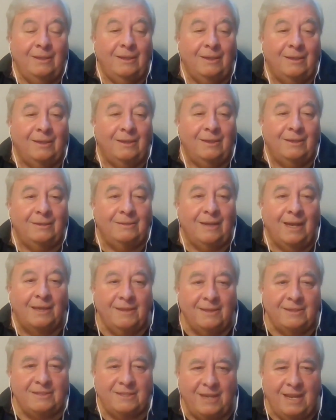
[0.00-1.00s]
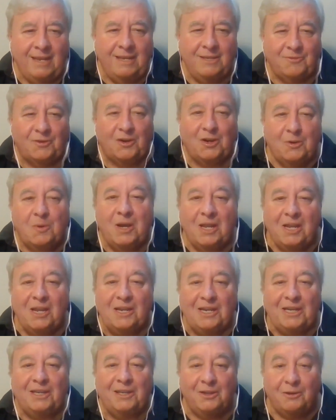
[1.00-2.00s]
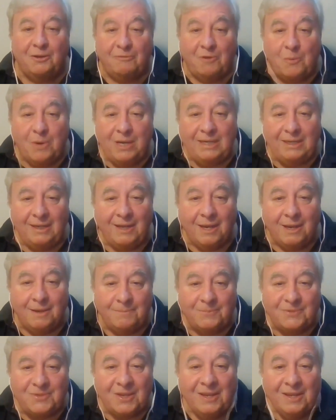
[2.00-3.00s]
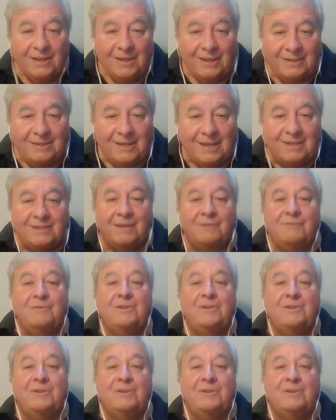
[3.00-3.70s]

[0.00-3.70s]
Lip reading: nothing stays very well on a canoe. If a wind comes, it takes